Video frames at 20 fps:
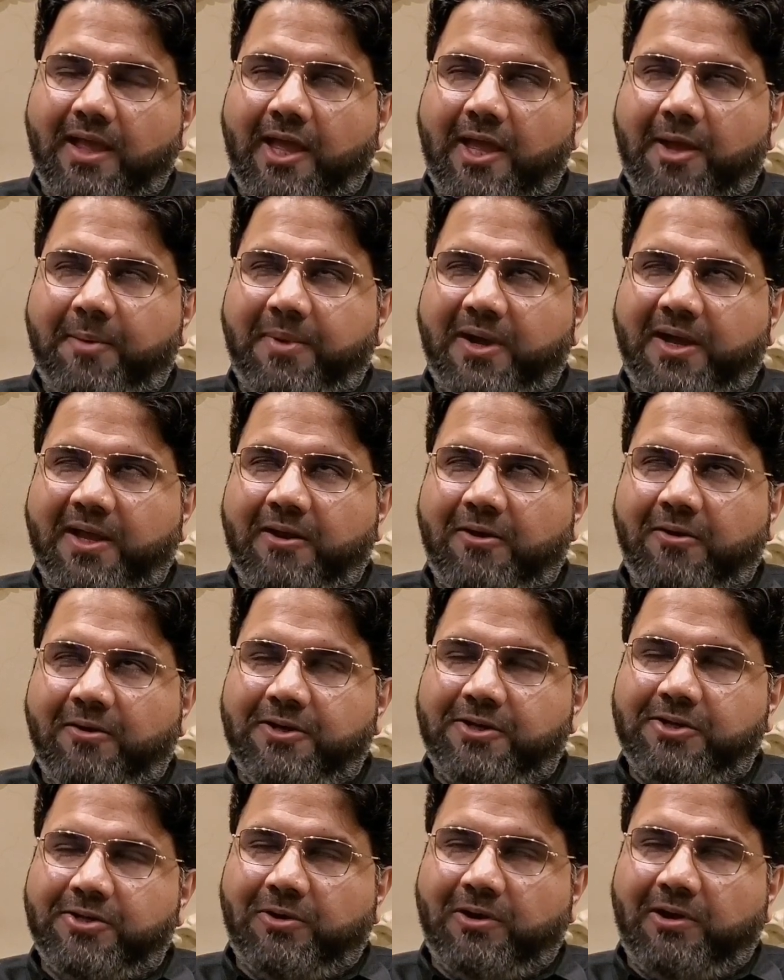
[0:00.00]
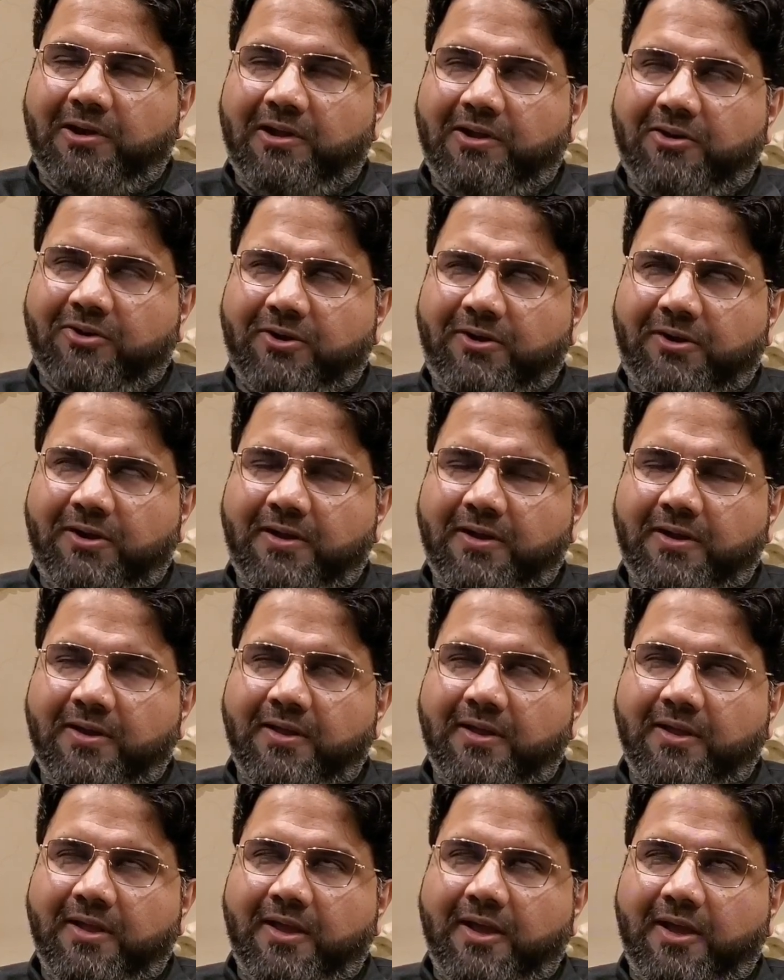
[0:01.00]
Am I not your Lord?
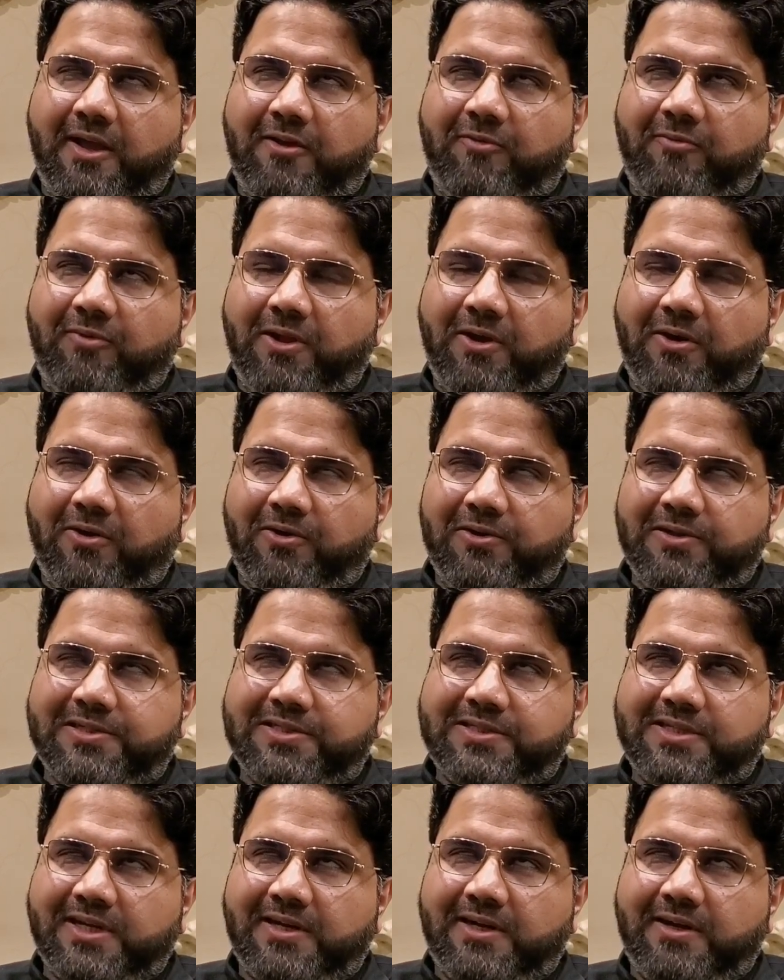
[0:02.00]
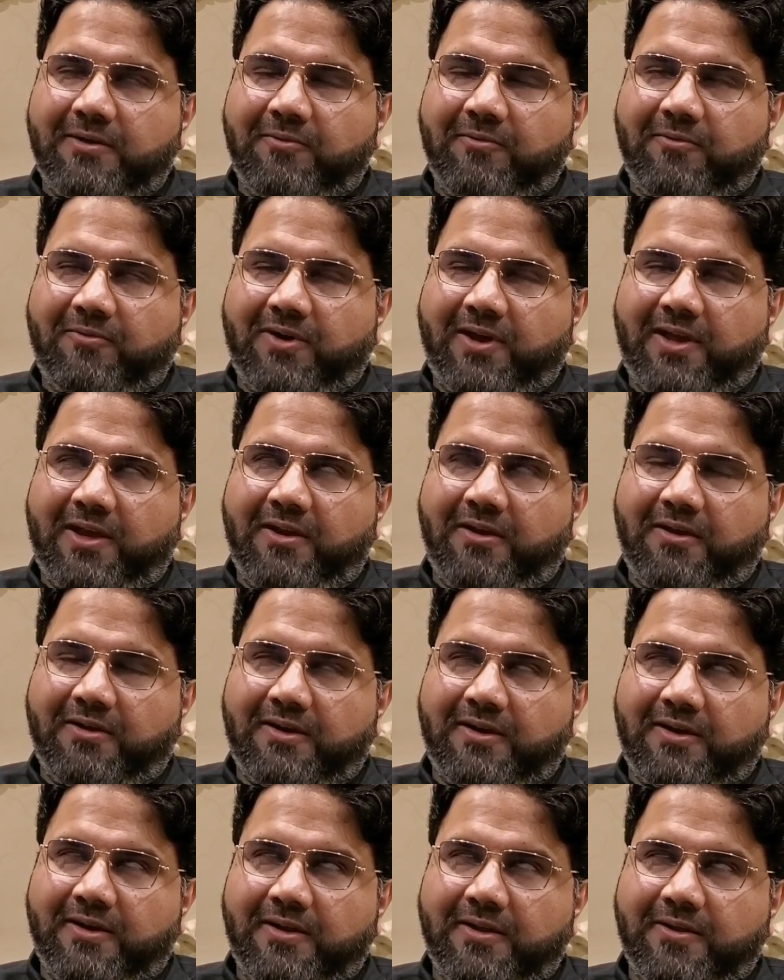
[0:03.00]
And we all said, why
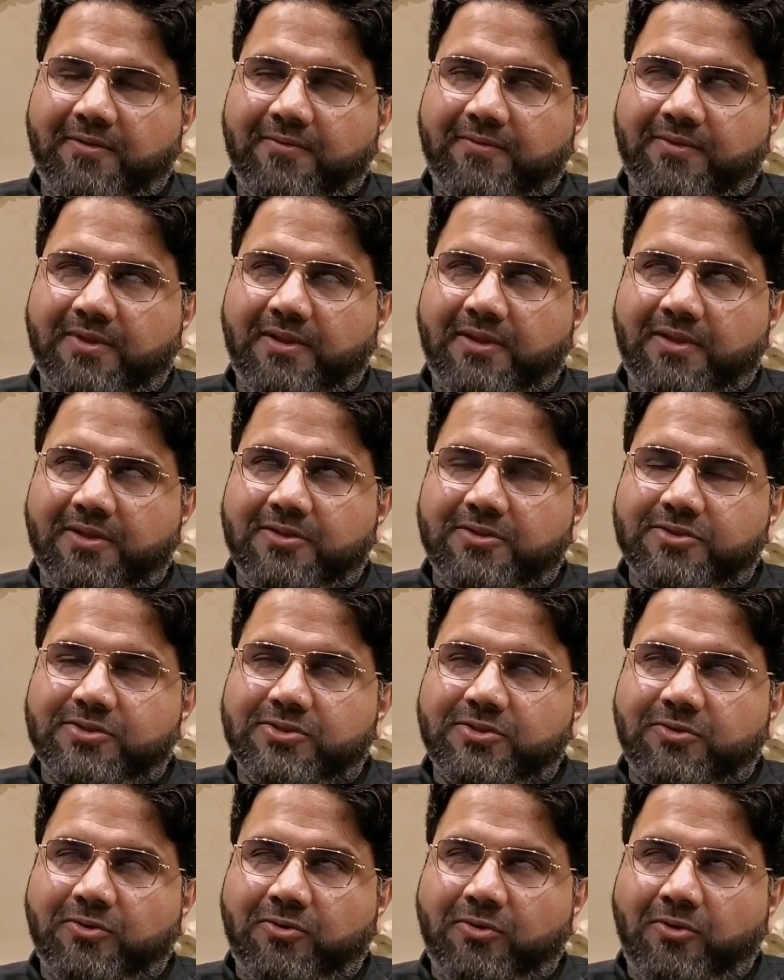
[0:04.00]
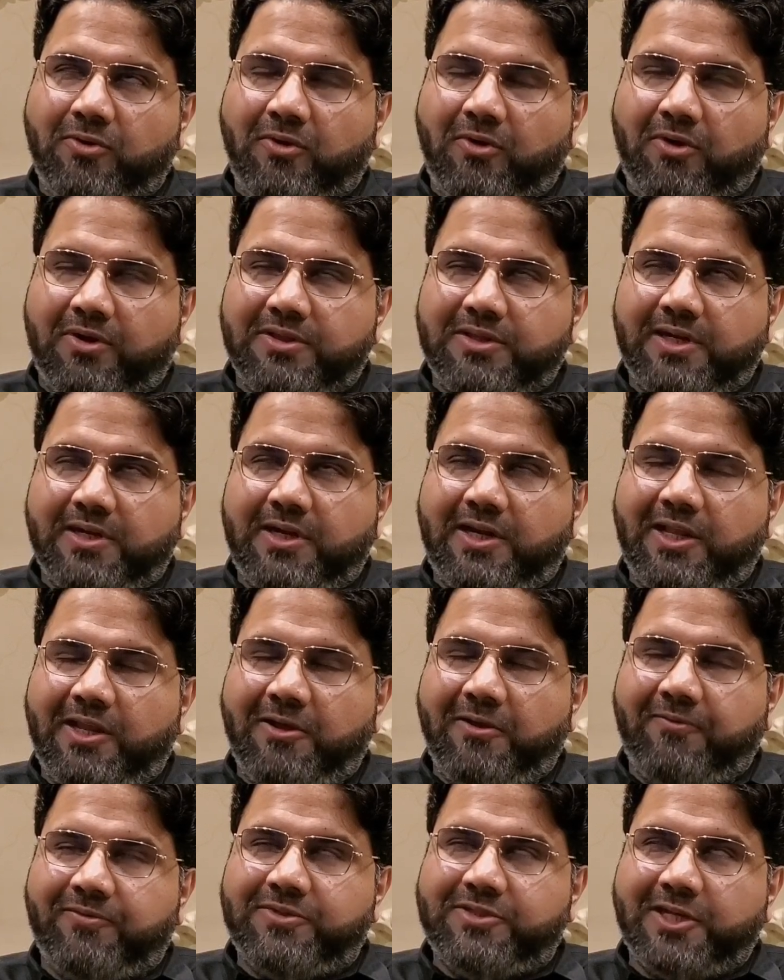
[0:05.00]
not? So on the
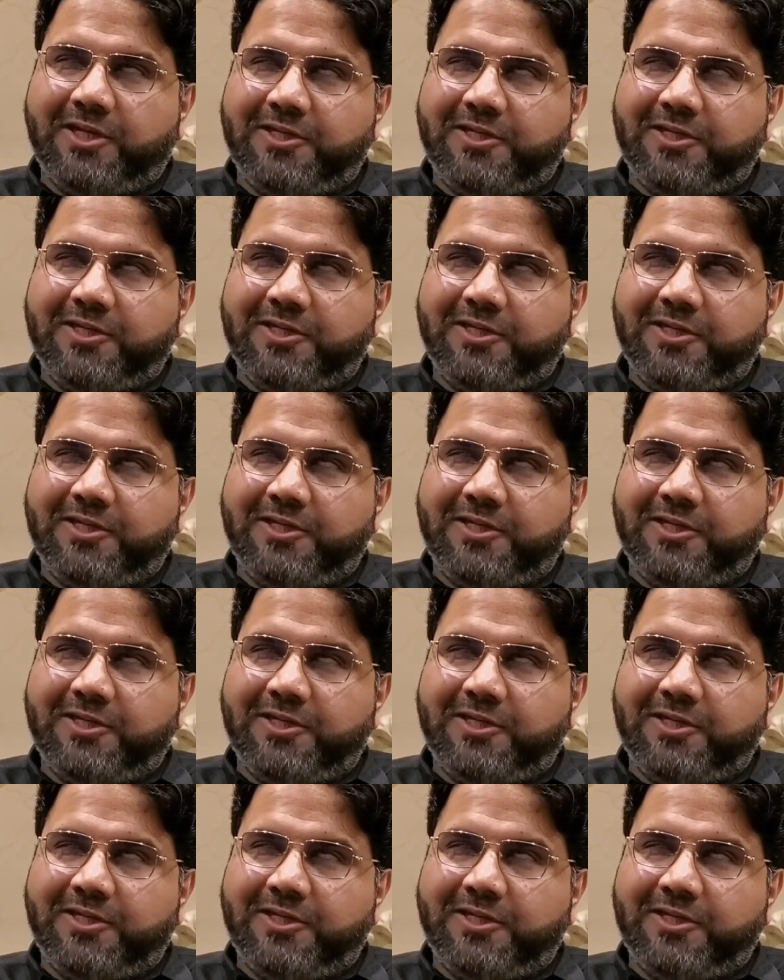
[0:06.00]
day of